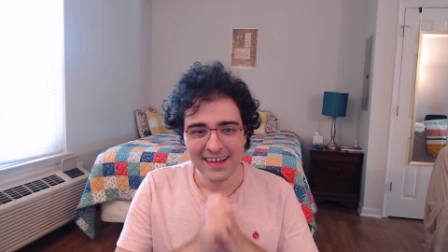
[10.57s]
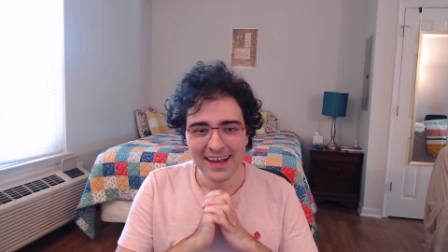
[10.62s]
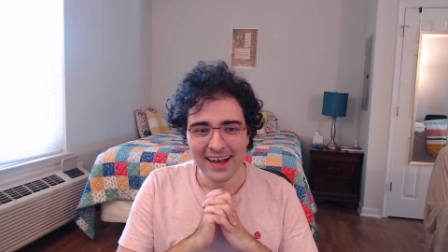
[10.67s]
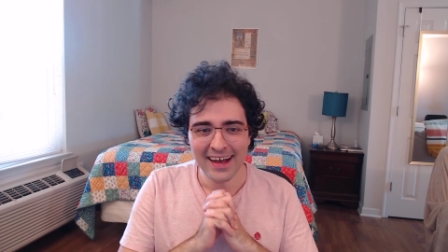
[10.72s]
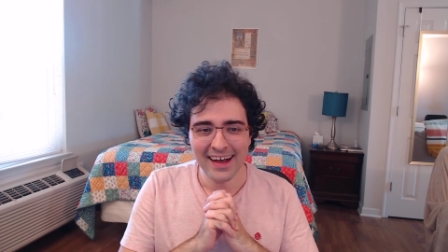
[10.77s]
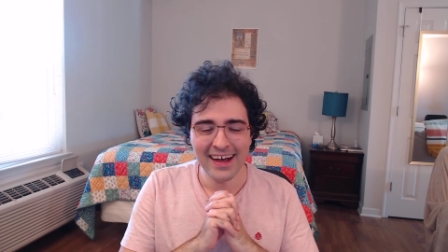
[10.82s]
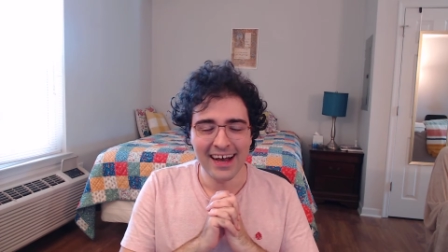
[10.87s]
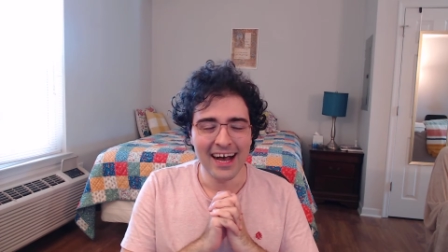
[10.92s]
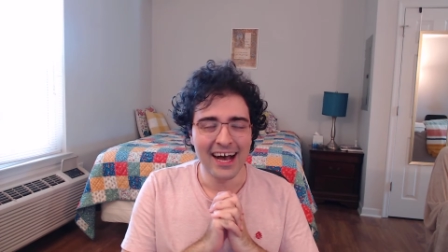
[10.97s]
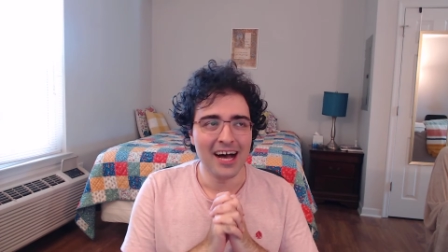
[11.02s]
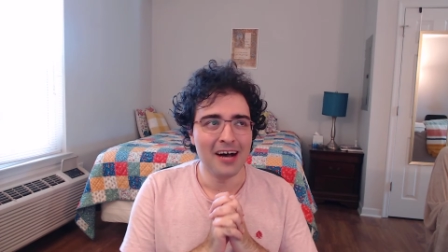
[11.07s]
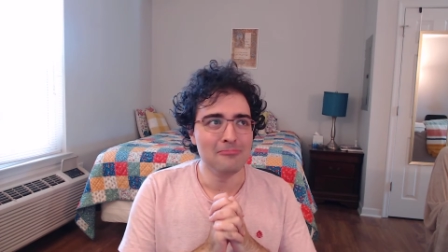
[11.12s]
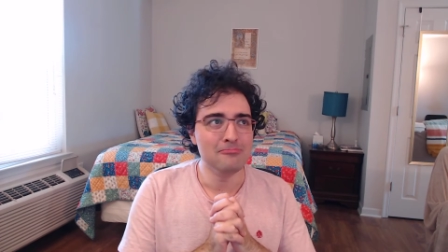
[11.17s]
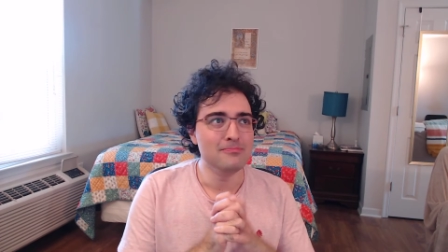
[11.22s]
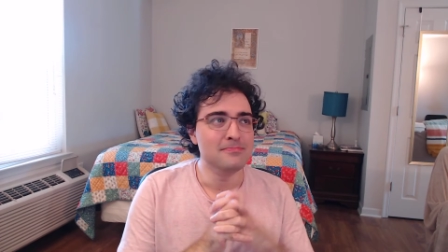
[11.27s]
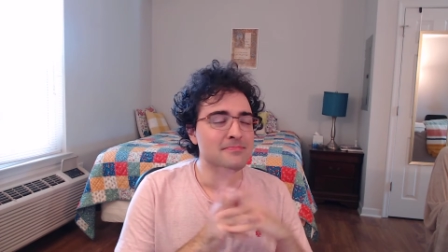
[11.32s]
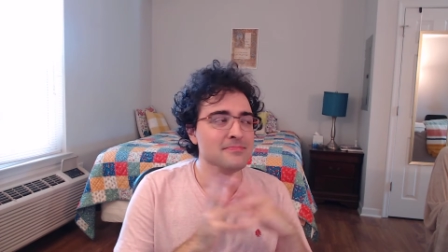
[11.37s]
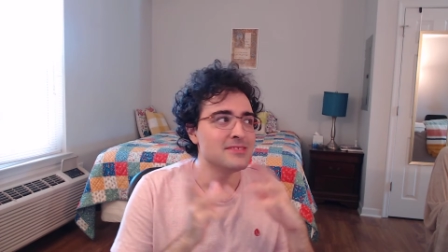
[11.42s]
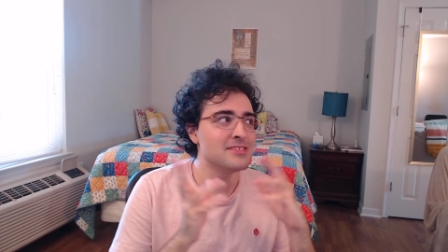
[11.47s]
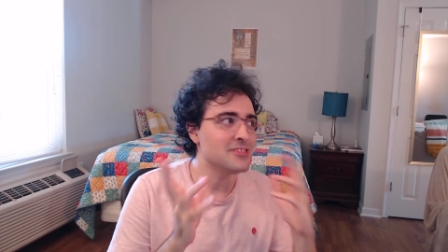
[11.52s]

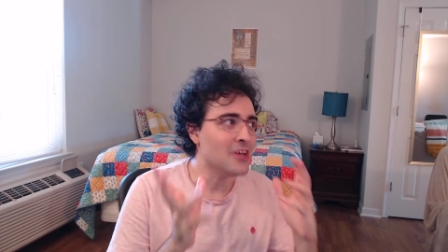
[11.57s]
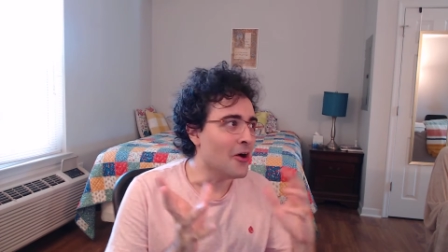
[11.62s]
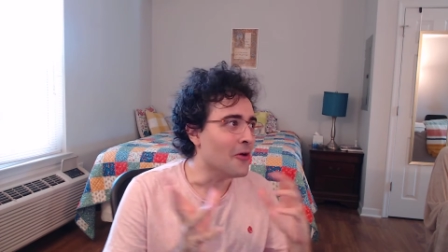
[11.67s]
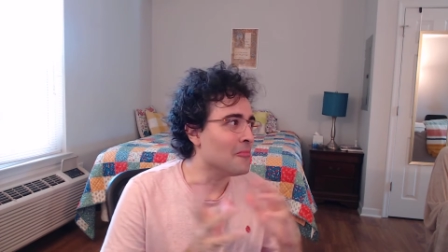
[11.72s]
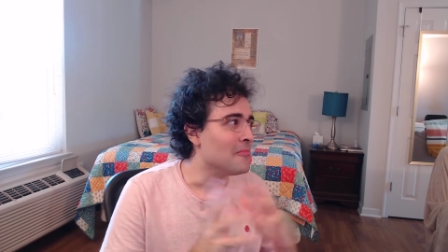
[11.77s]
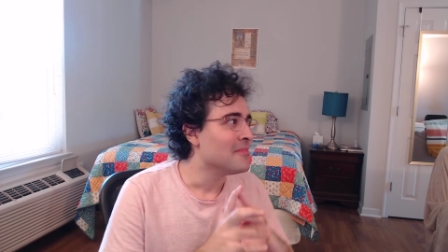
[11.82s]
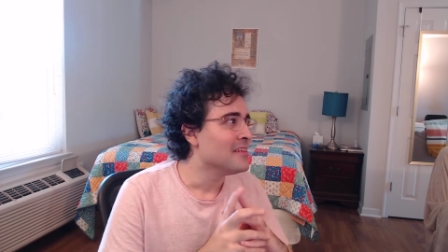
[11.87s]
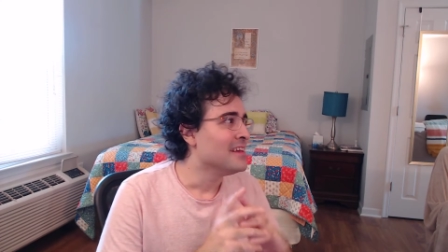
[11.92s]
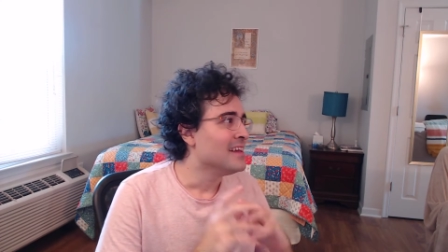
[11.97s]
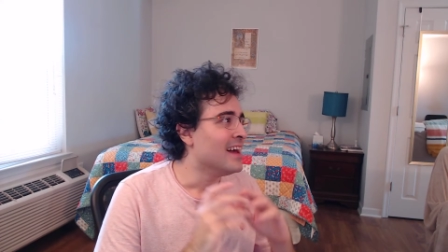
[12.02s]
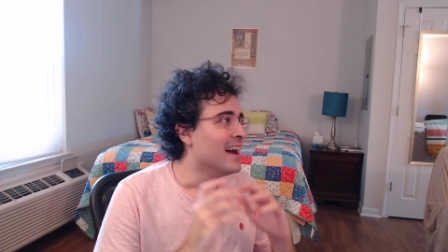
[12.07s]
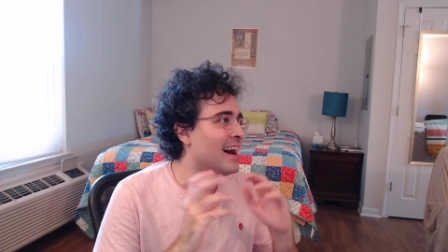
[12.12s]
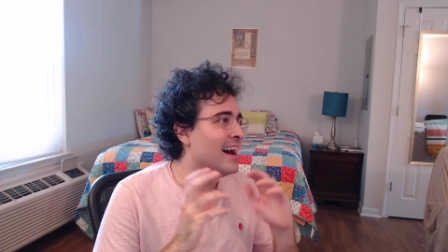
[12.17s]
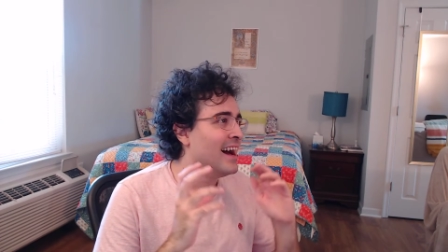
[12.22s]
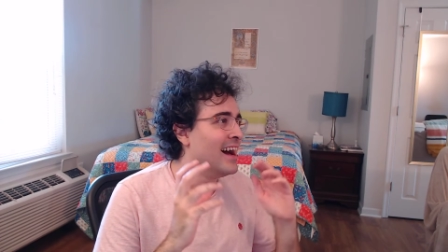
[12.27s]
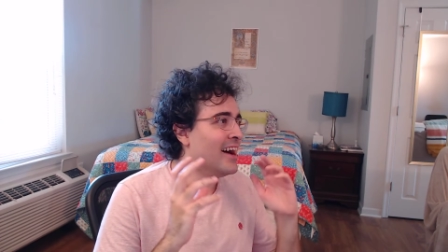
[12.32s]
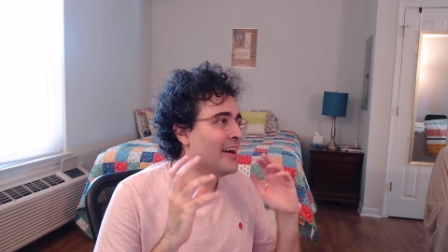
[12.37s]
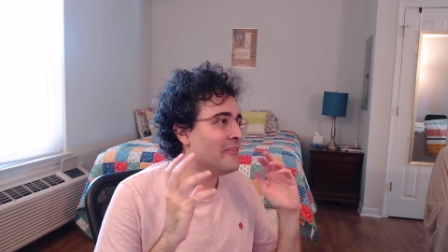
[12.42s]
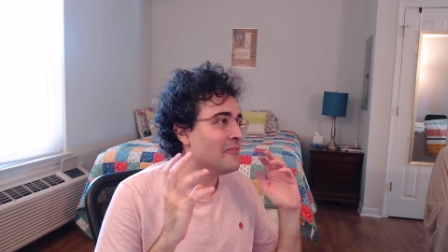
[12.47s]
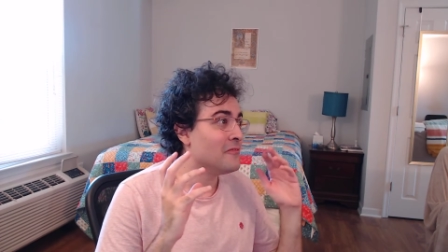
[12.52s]
So,
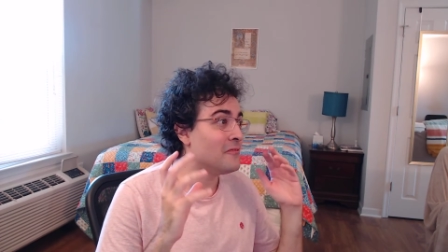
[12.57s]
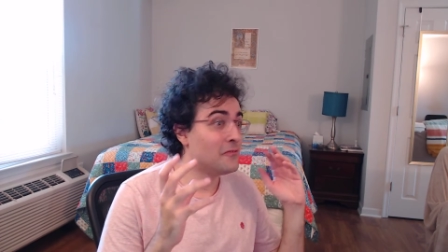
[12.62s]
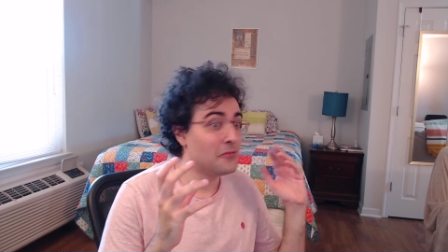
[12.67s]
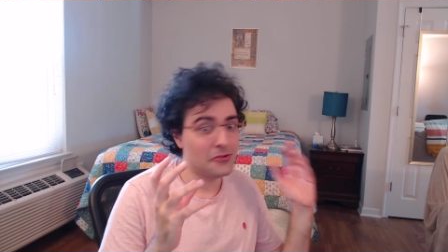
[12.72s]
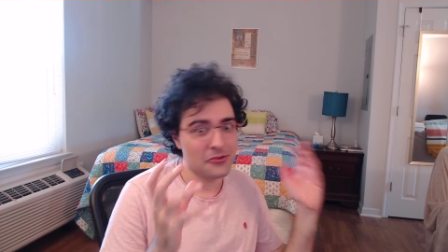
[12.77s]
for